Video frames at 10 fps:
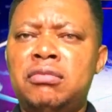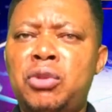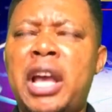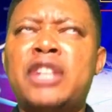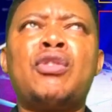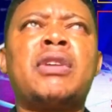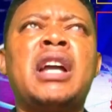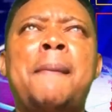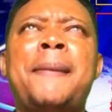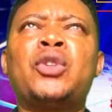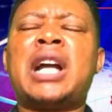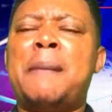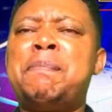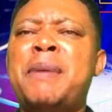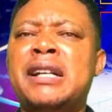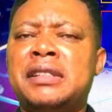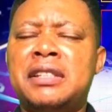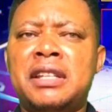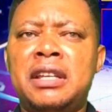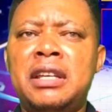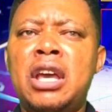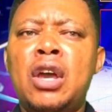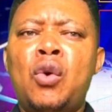We are talking about capacity.